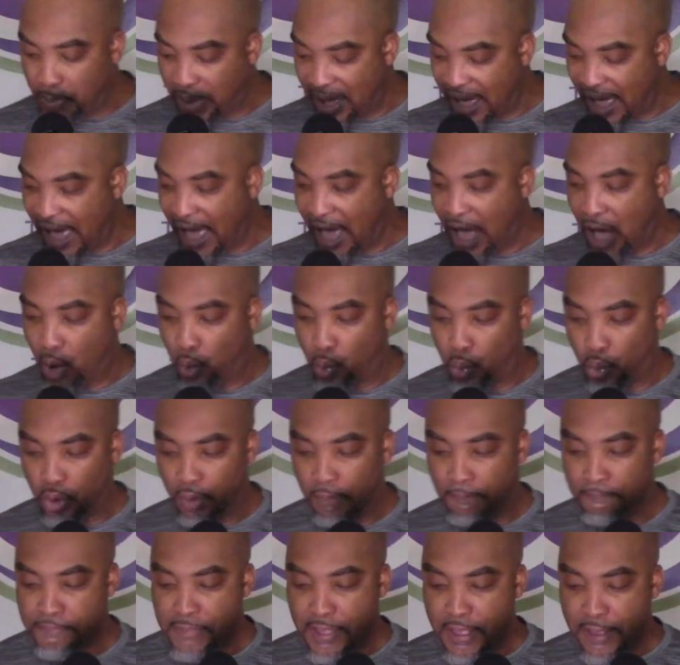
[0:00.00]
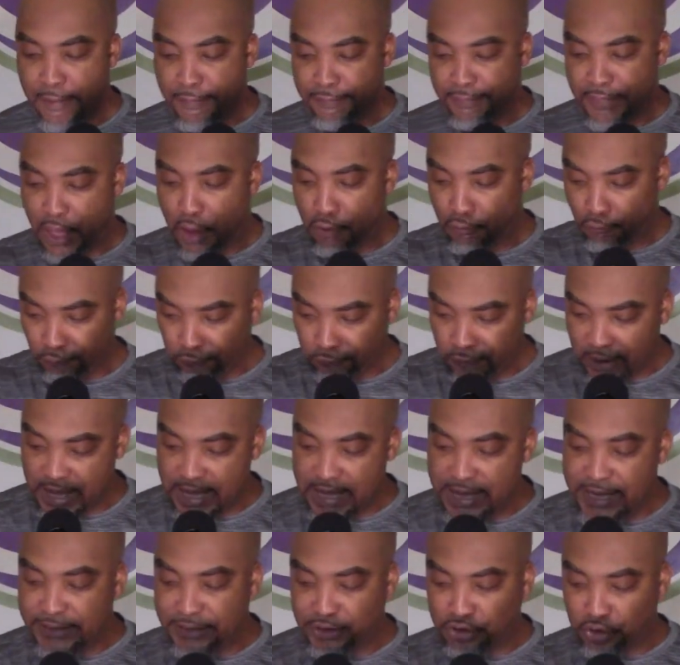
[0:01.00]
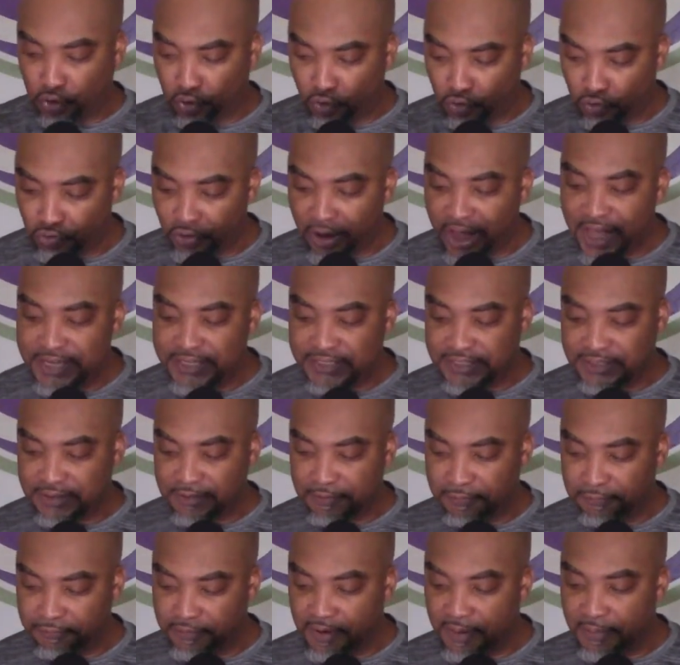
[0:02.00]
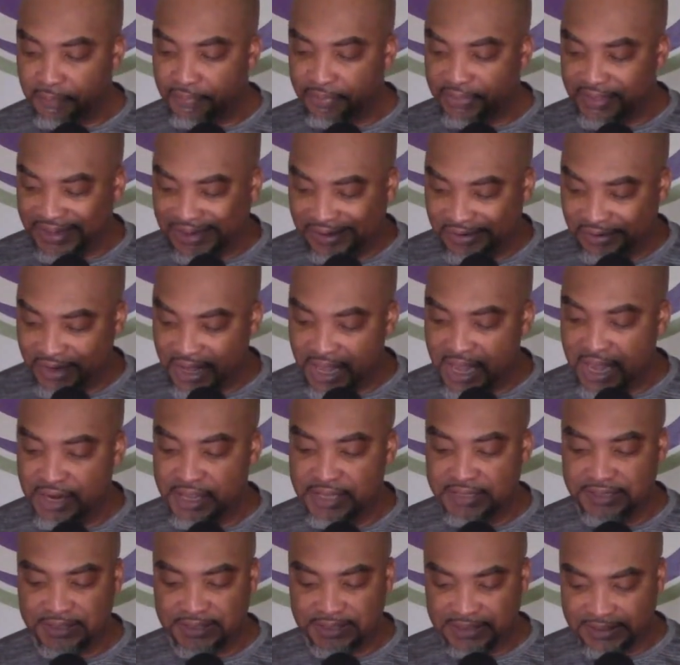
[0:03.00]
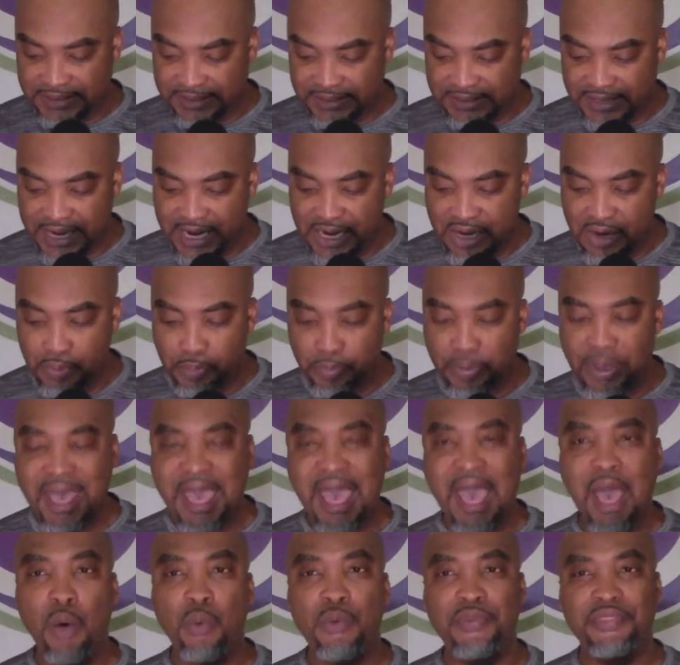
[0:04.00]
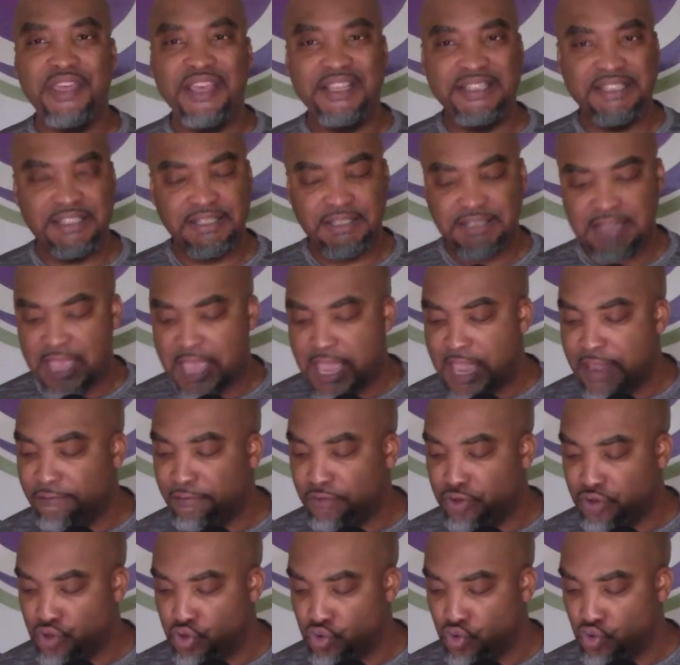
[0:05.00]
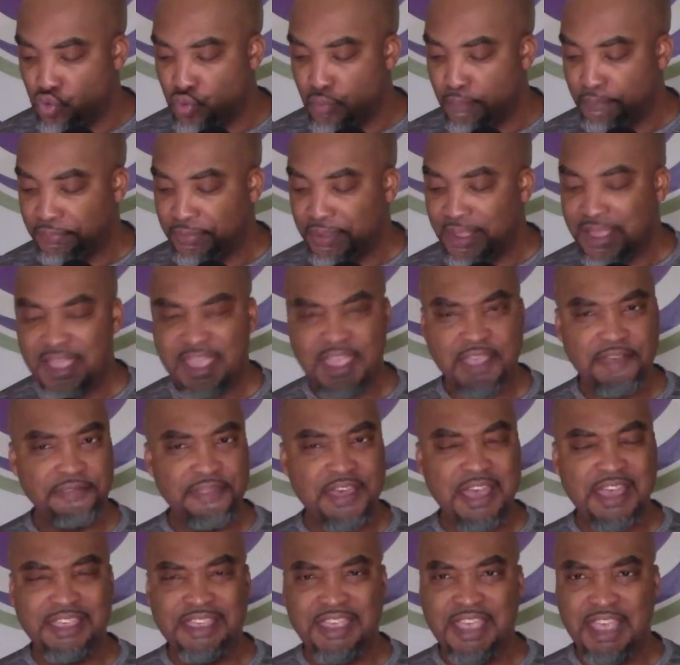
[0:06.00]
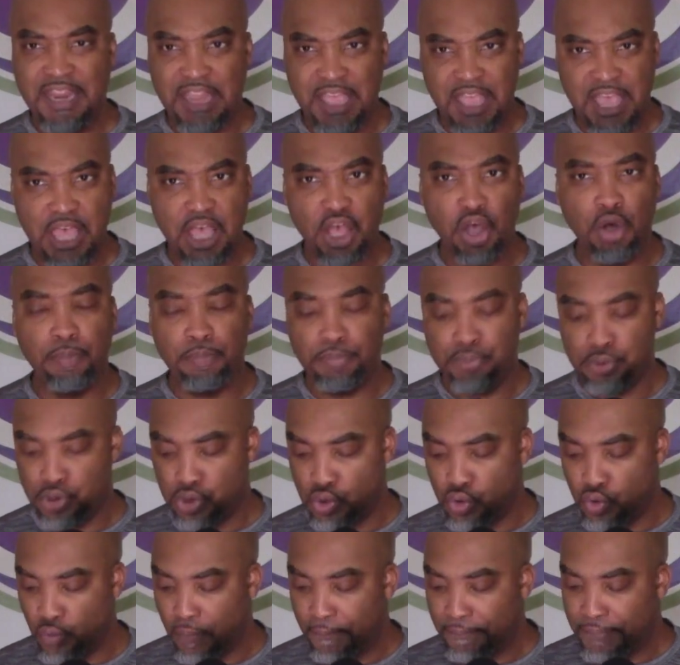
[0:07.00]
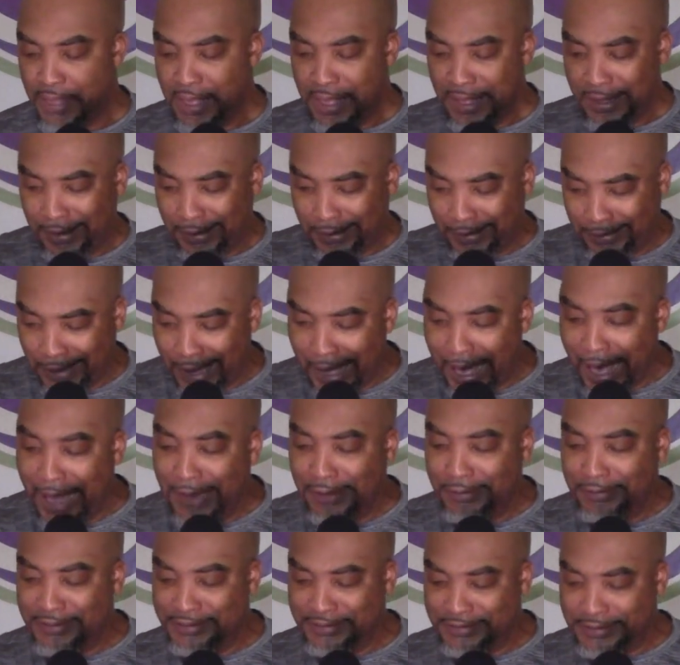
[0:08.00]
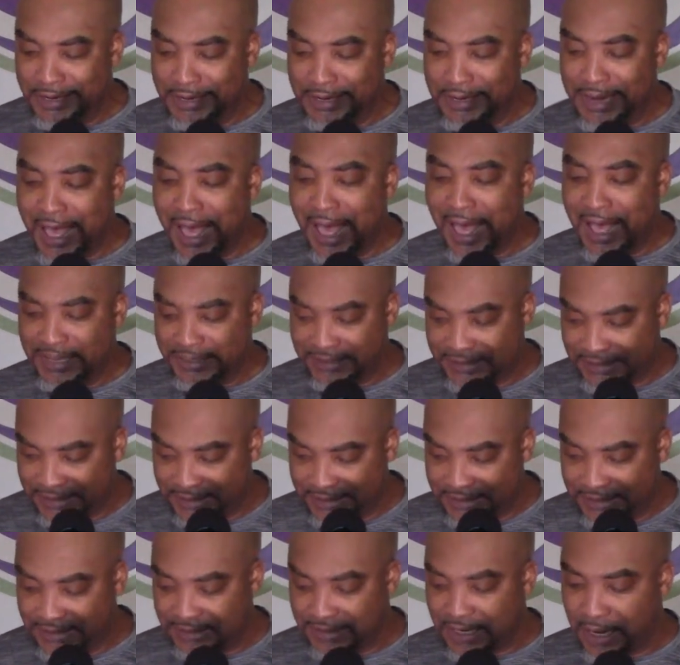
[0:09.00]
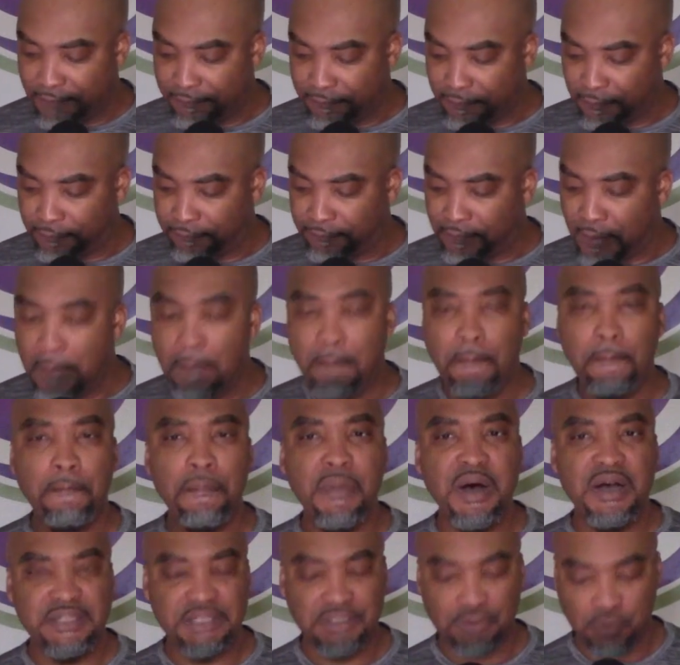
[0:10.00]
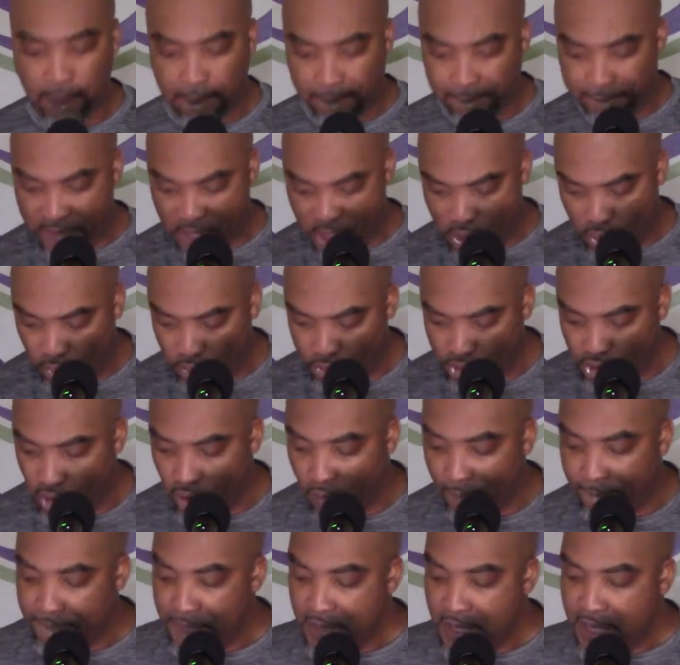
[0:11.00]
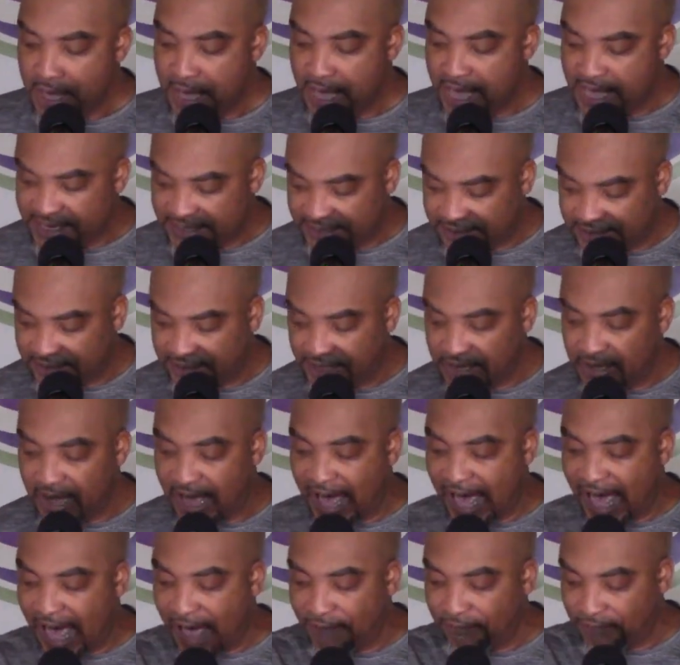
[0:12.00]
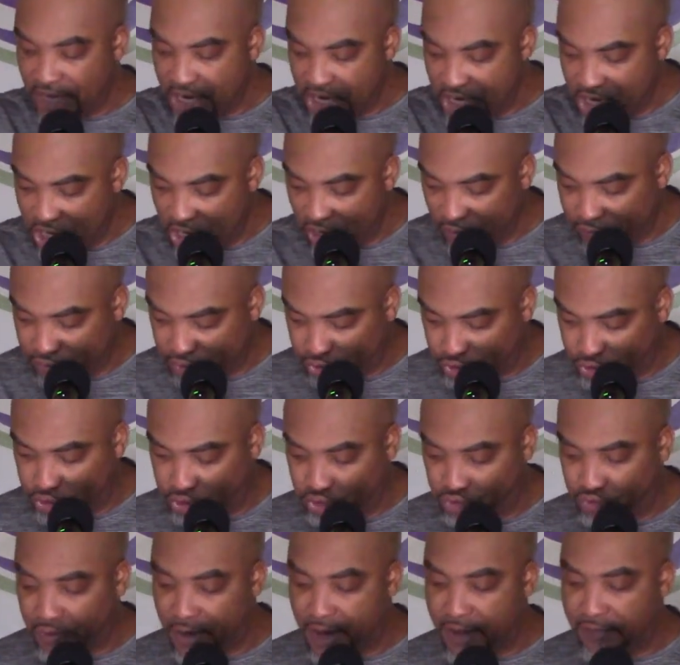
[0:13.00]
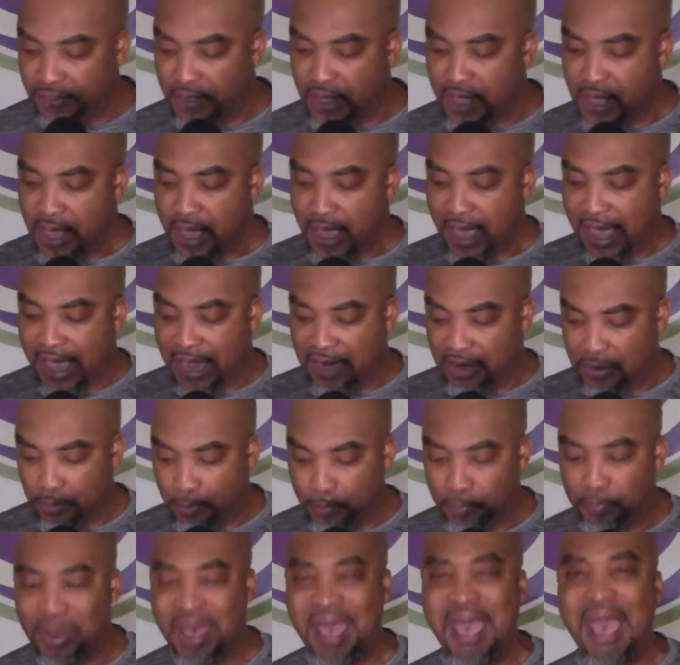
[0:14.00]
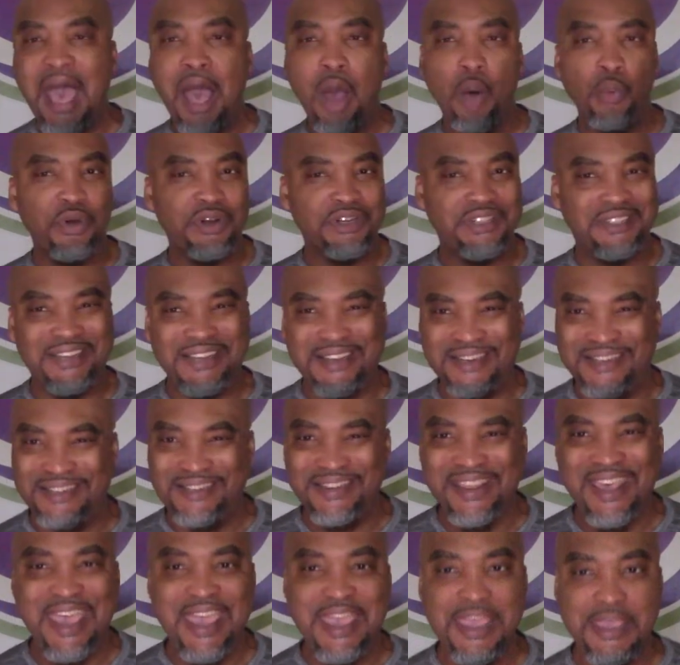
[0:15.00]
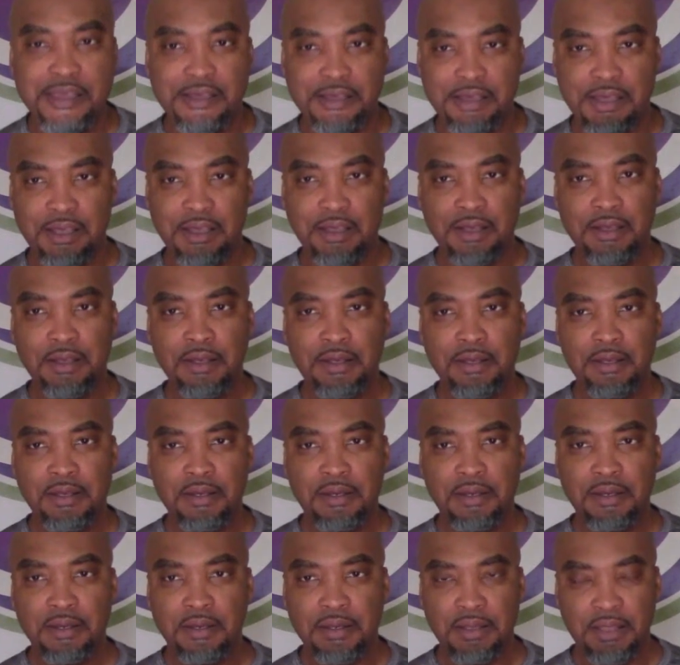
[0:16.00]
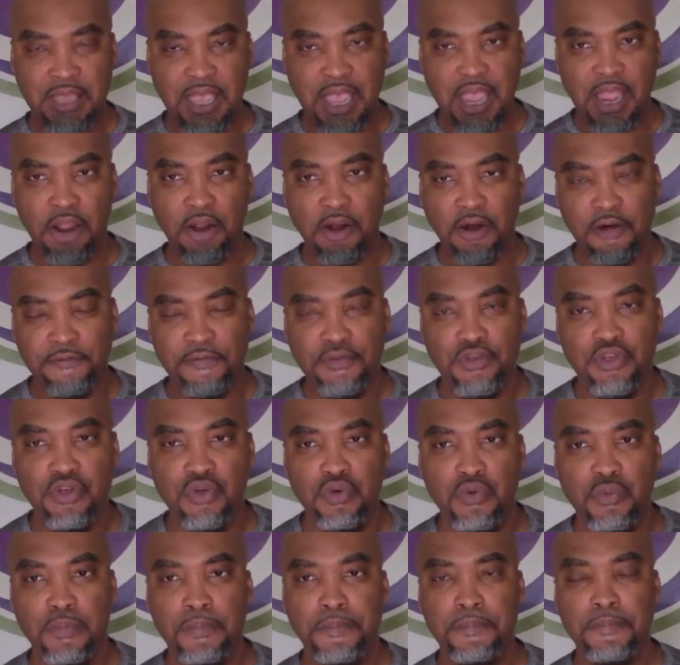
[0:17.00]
power that raised Christ from the dead is the same power that saved you and that can help you. Yes. God does not suffer from muscle failure. He still has enough strength and power to take care of you.